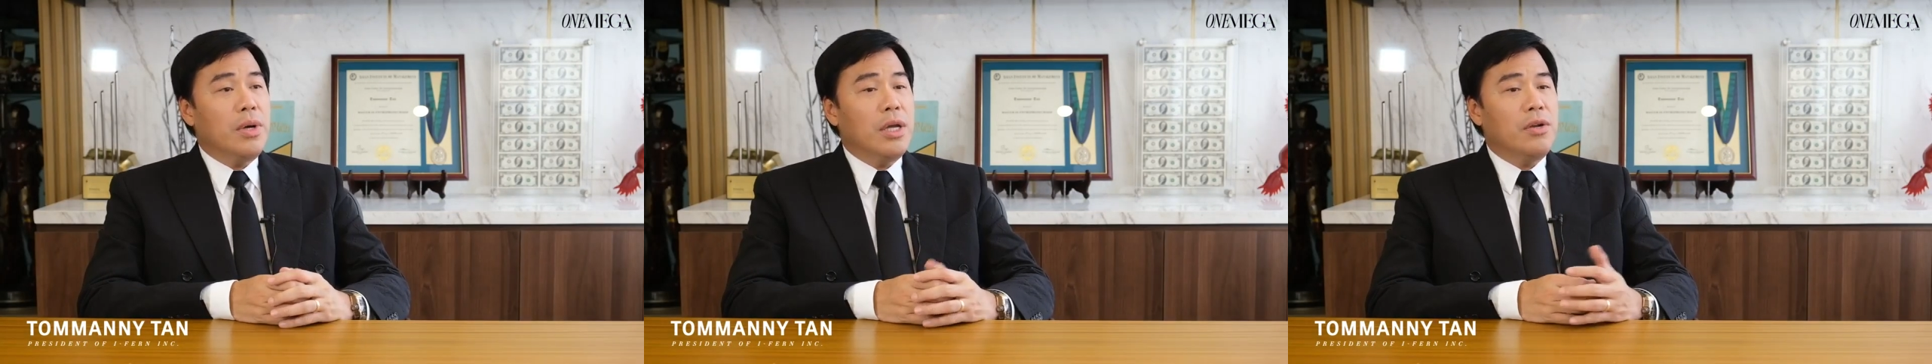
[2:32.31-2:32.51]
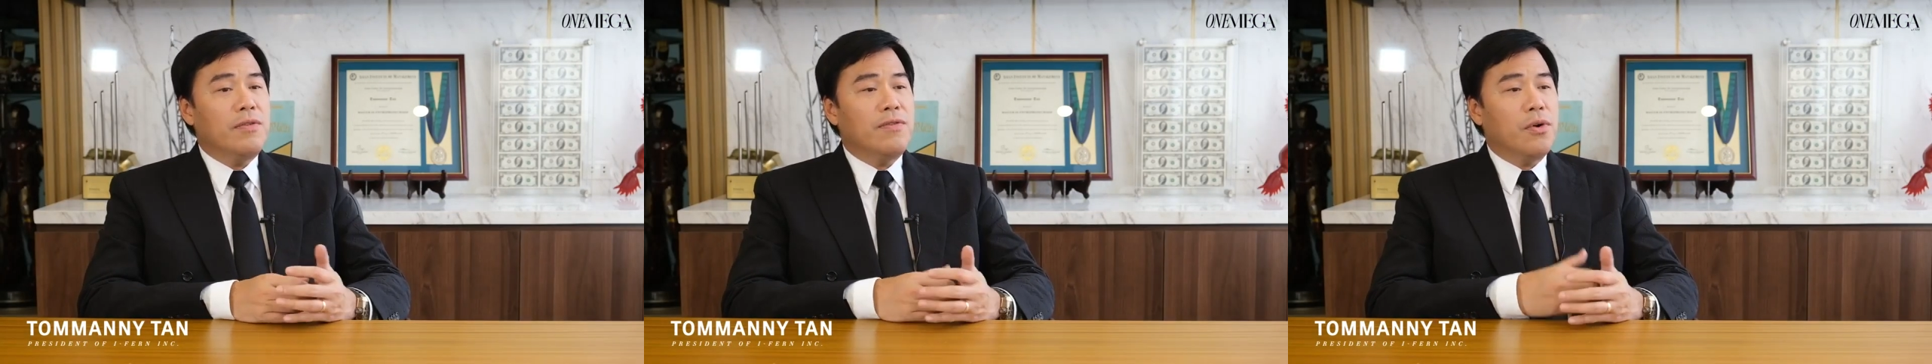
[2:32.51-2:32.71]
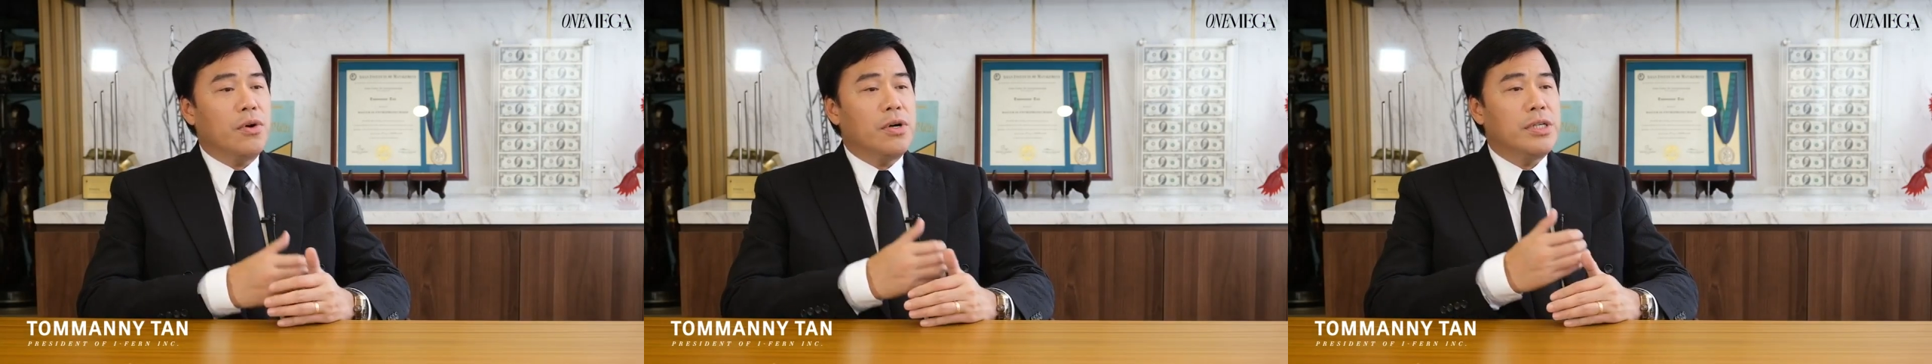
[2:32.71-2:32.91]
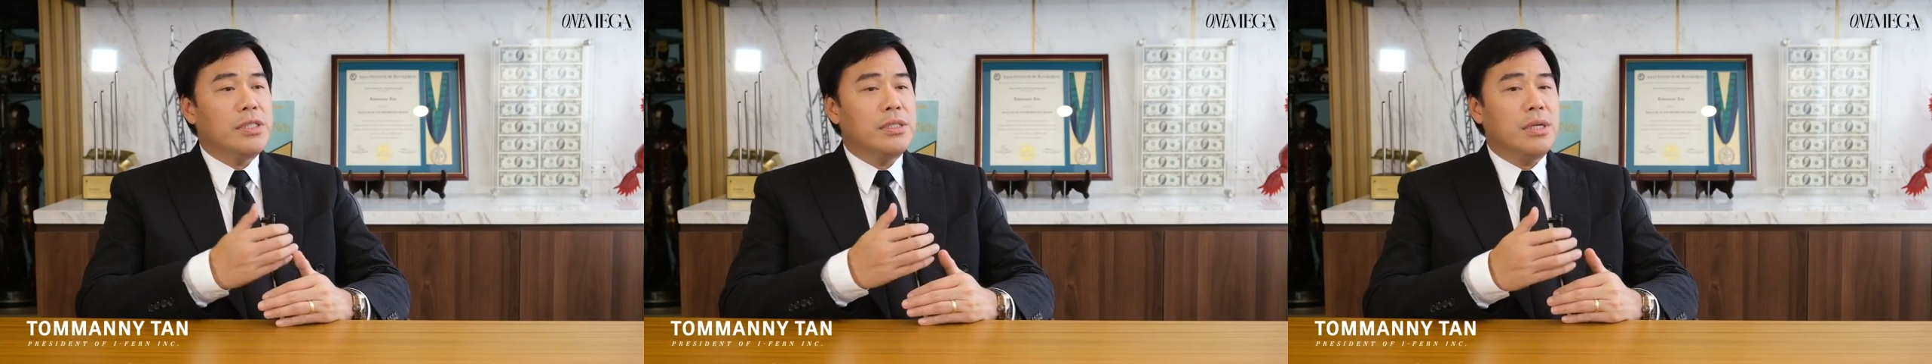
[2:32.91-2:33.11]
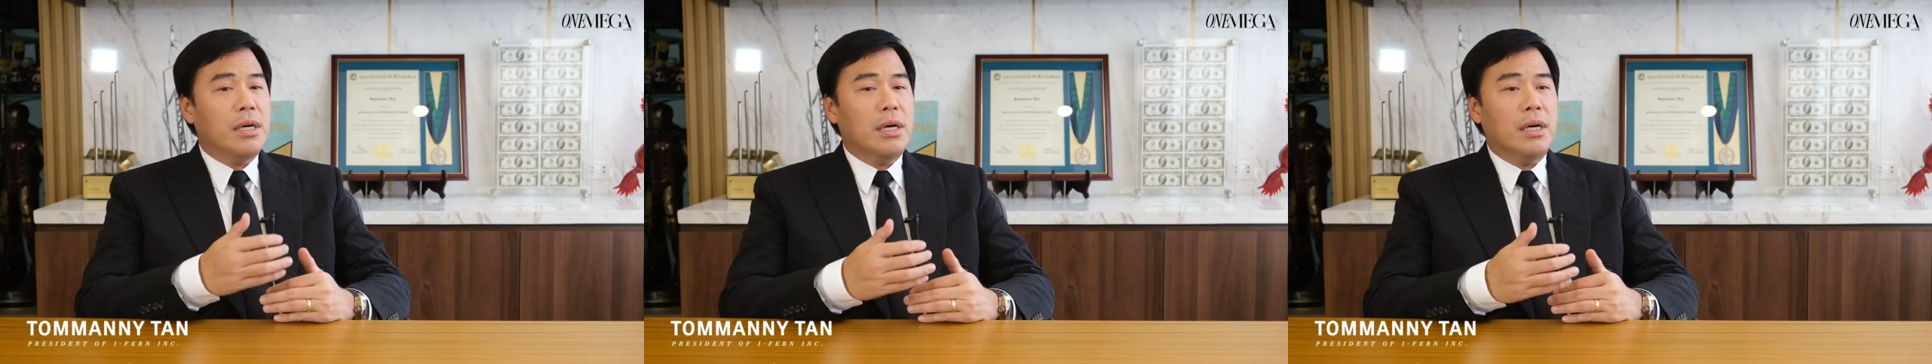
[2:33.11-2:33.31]
And of
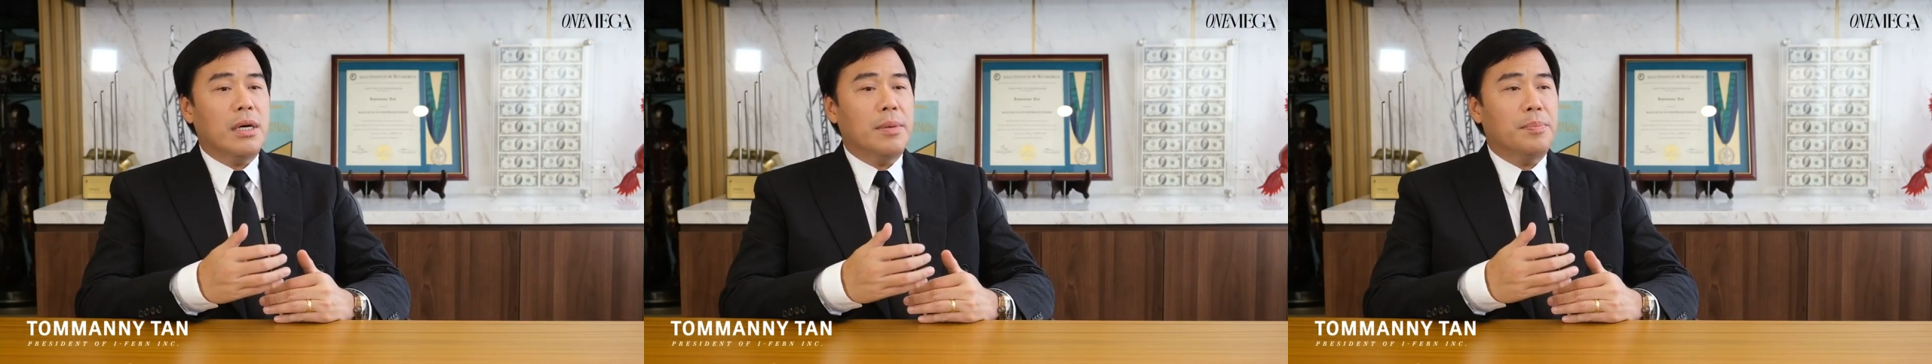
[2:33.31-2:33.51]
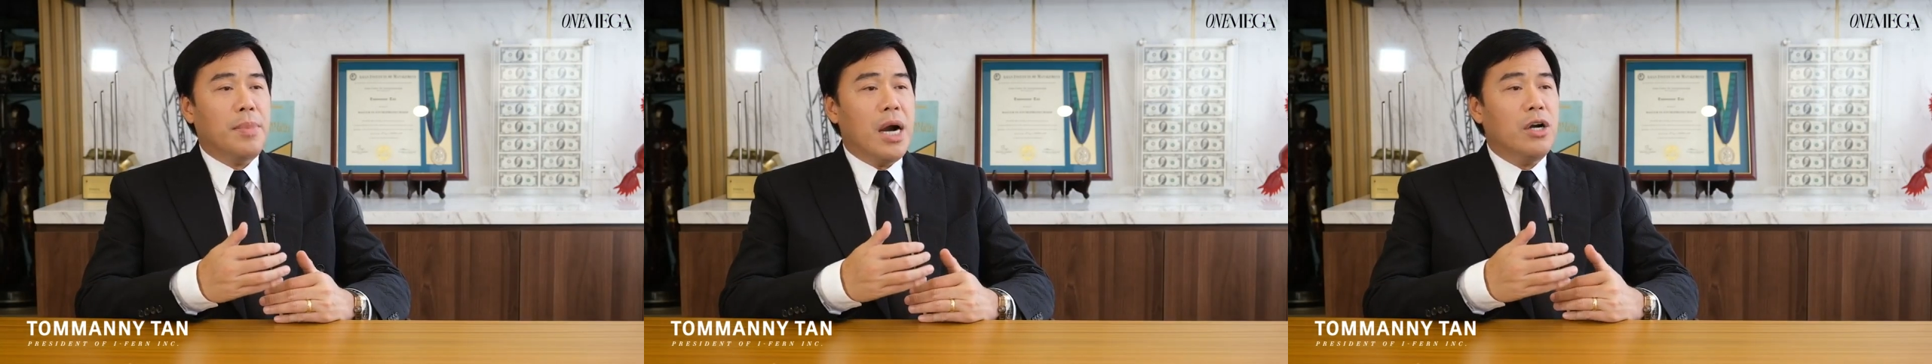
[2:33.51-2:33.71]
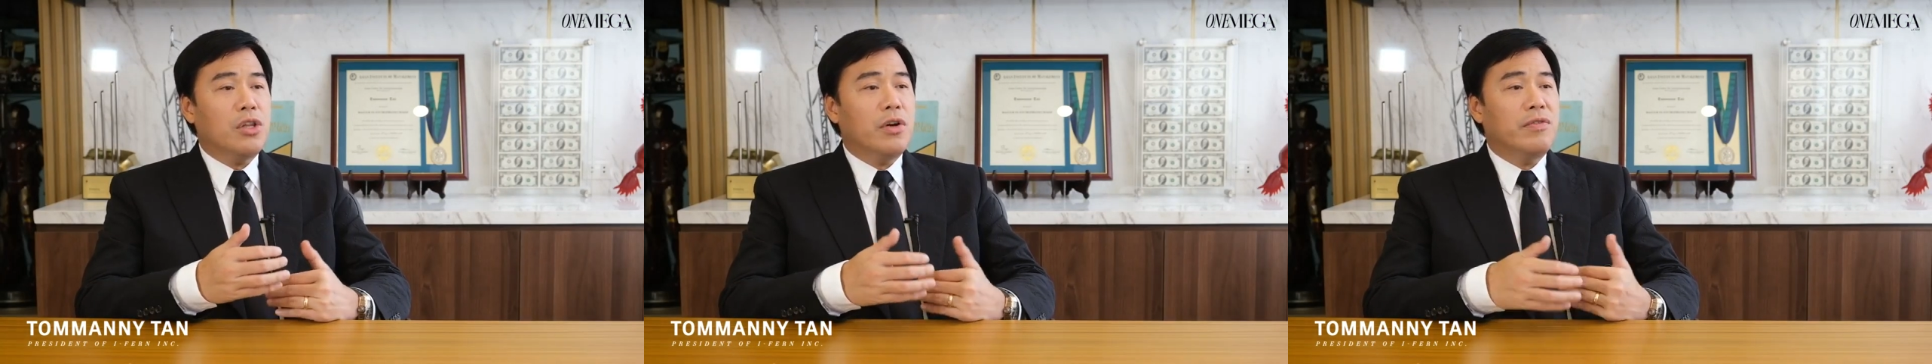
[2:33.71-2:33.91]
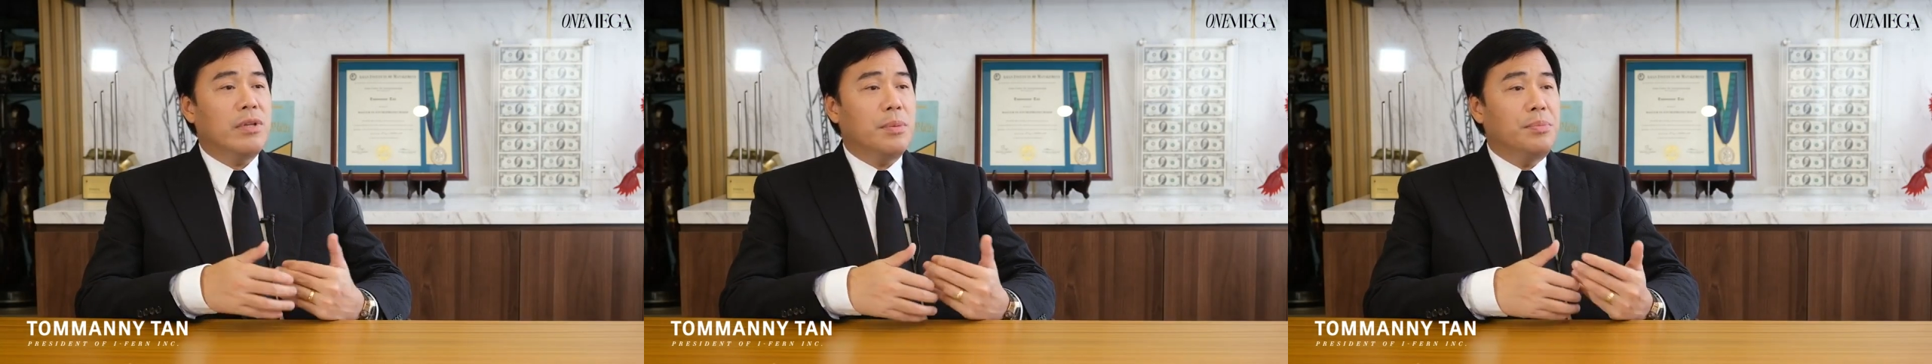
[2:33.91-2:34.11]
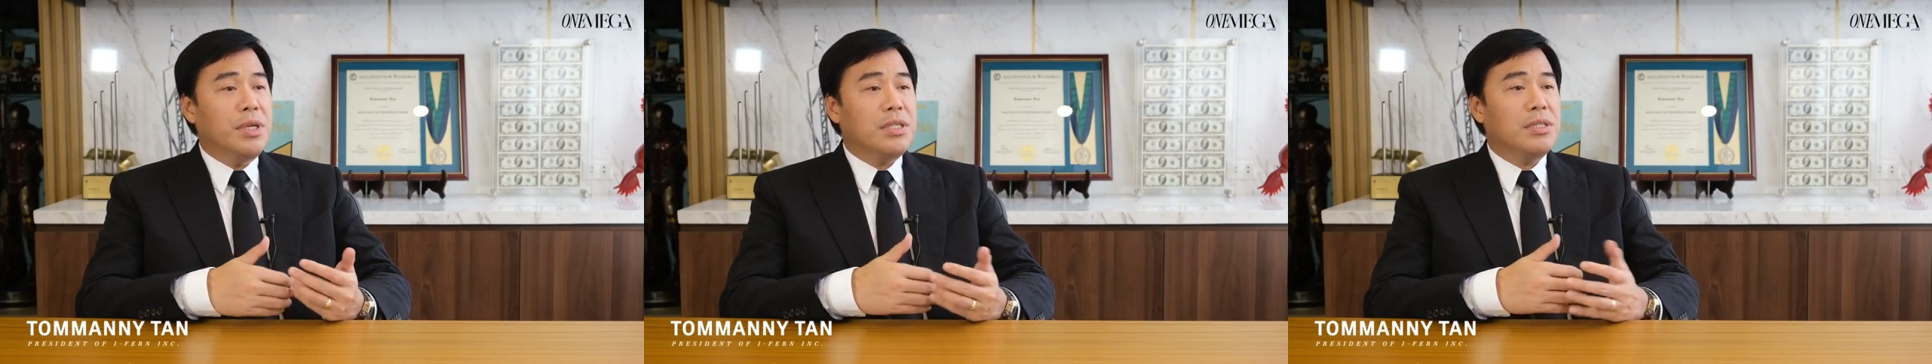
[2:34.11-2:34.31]
course, part of
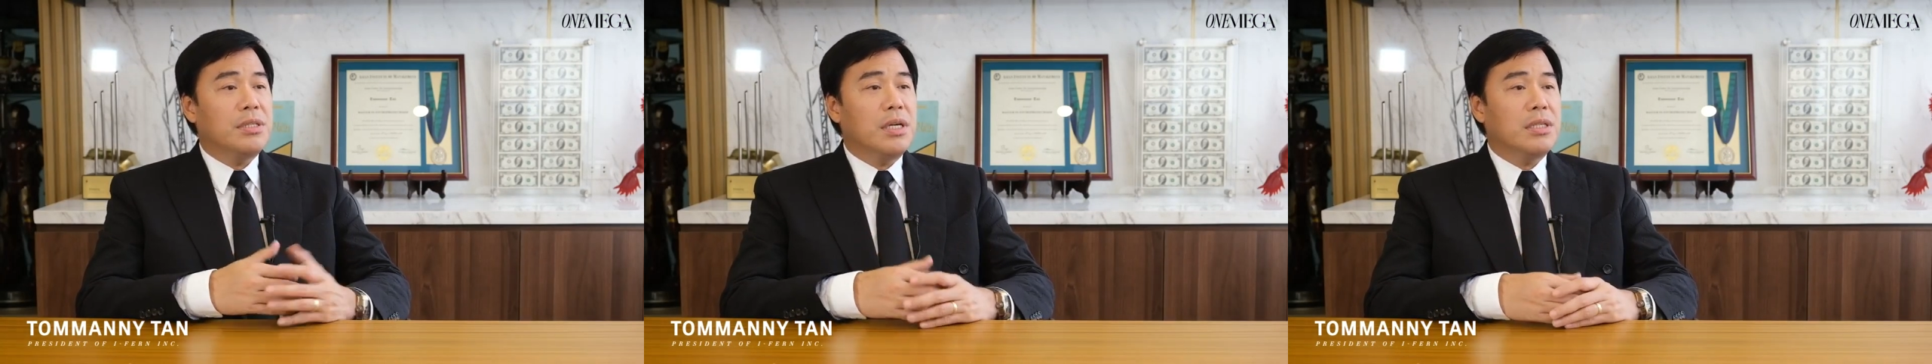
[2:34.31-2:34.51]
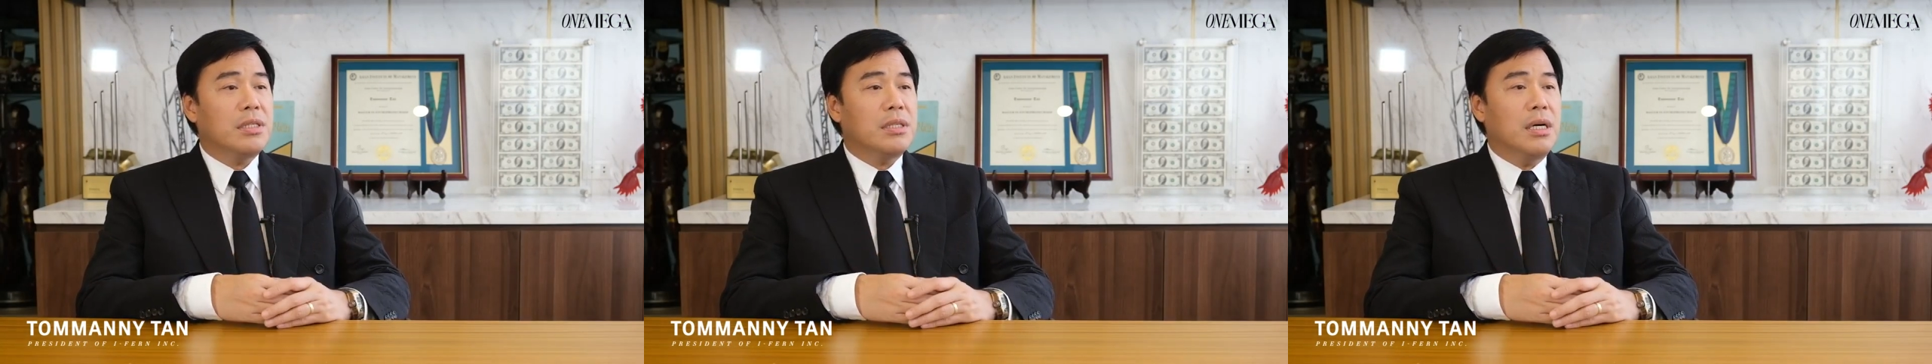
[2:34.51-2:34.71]
the business,